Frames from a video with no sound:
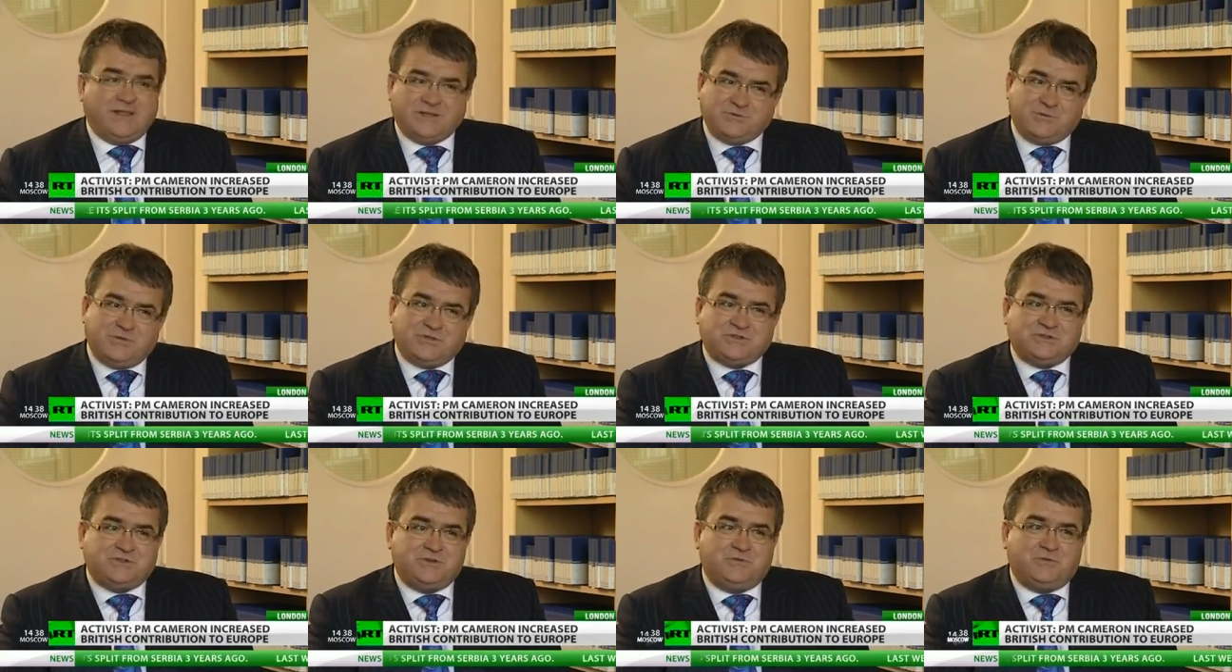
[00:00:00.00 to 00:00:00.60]
That's what
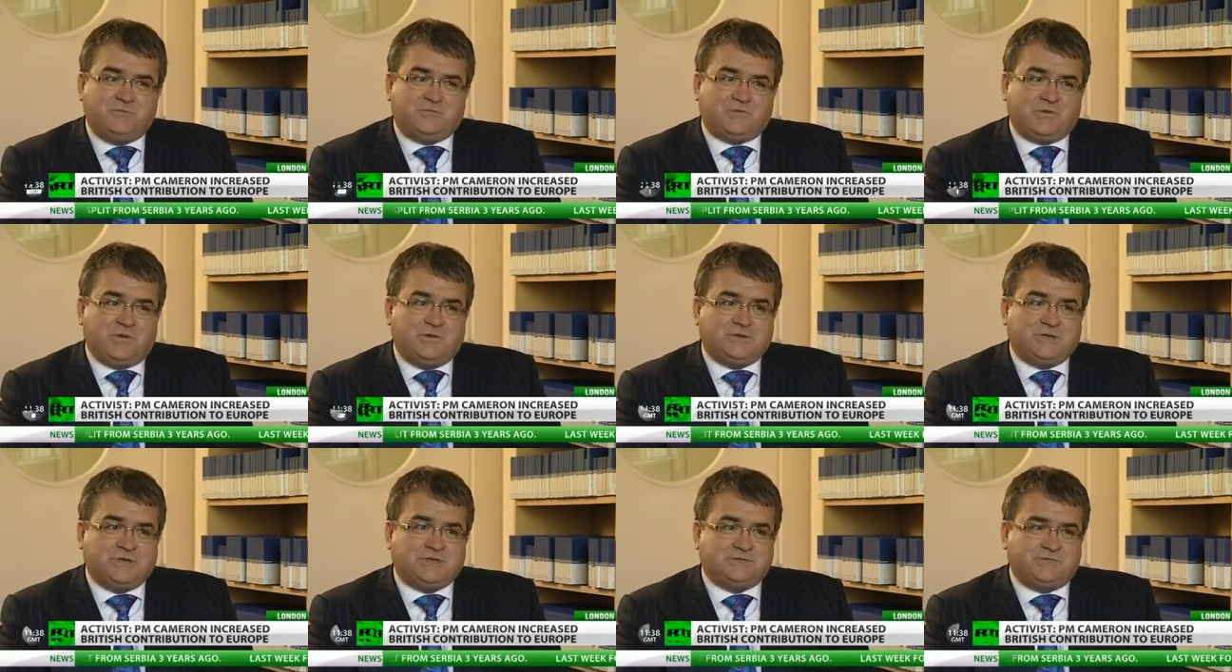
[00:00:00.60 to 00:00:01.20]
the student
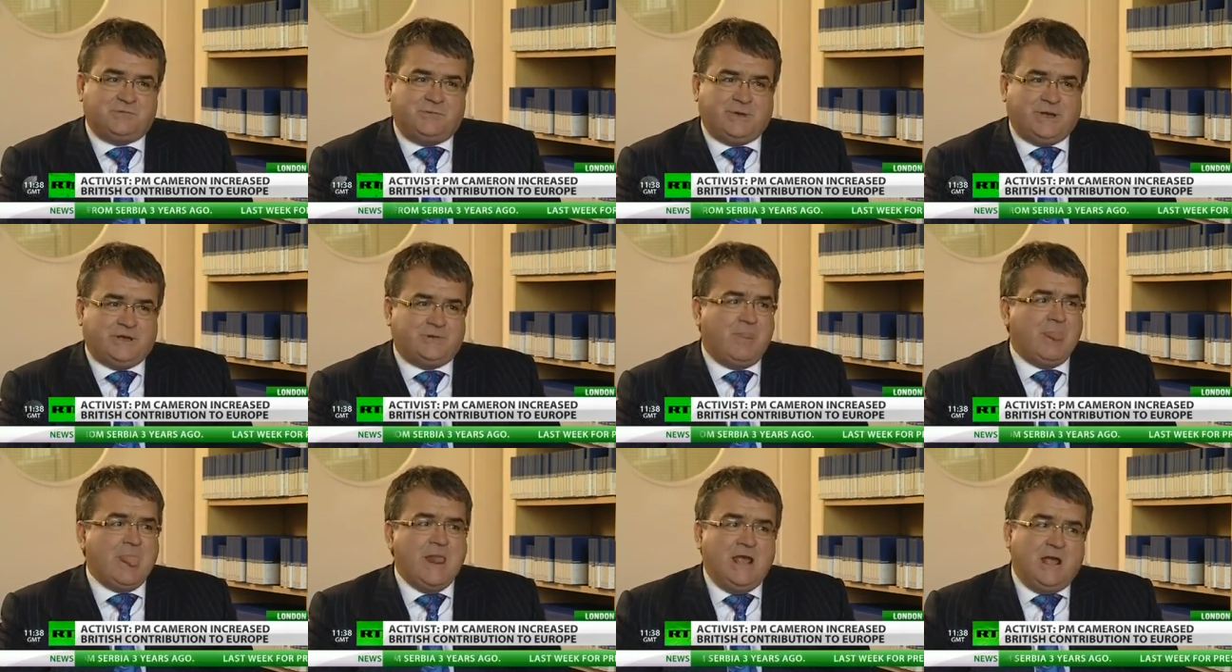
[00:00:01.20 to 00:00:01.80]
protests are
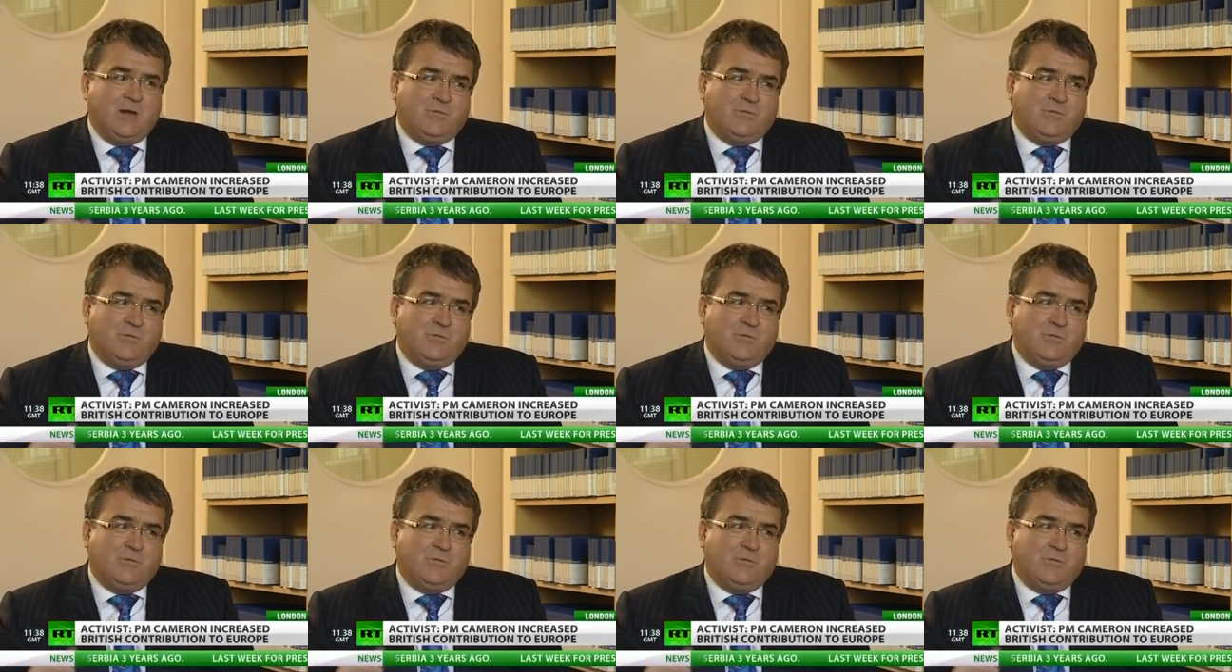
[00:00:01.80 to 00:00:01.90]
about.